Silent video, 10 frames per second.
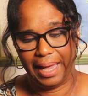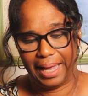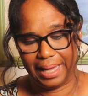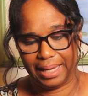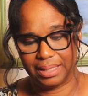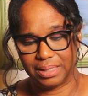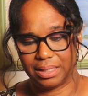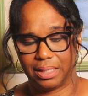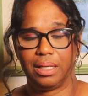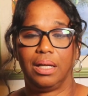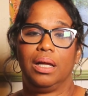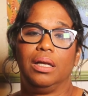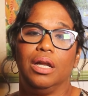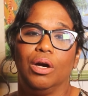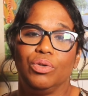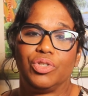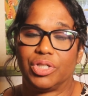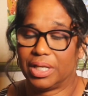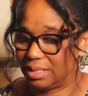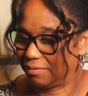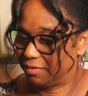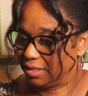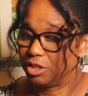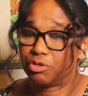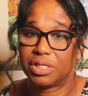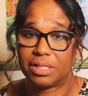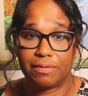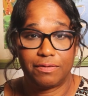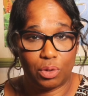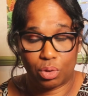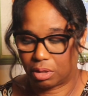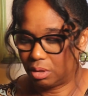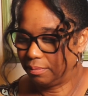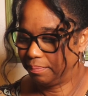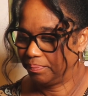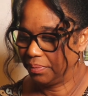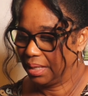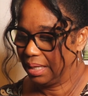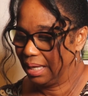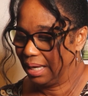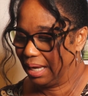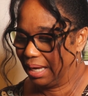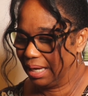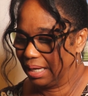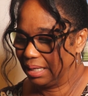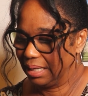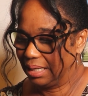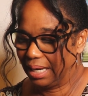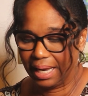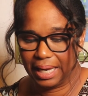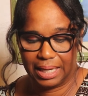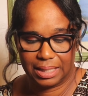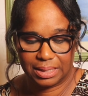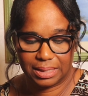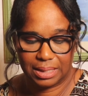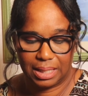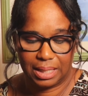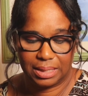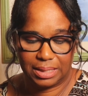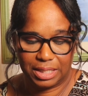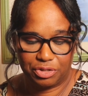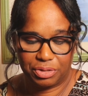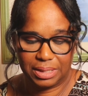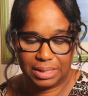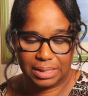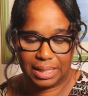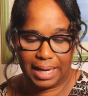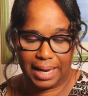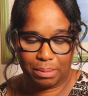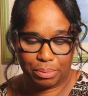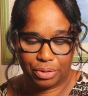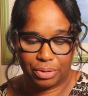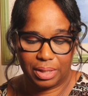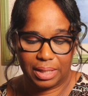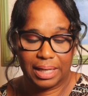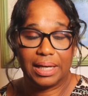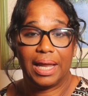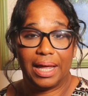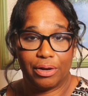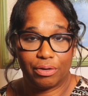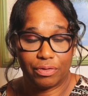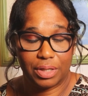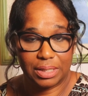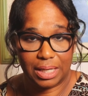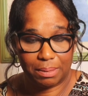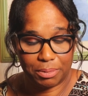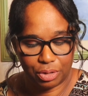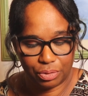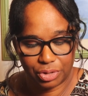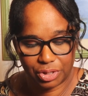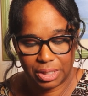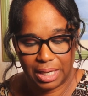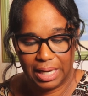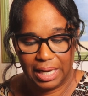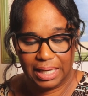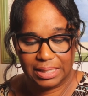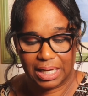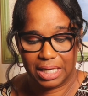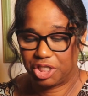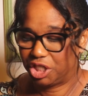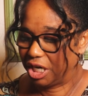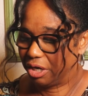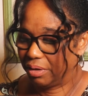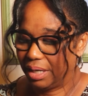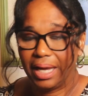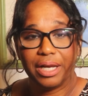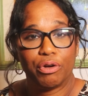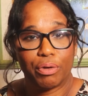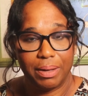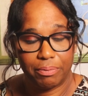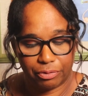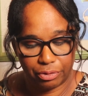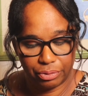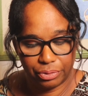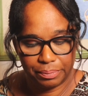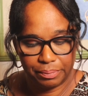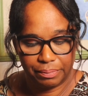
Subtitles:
has notes. It's a citrus floral, and it has citrus, amber, and leather for the top notes. It's got cherry and grapefruit,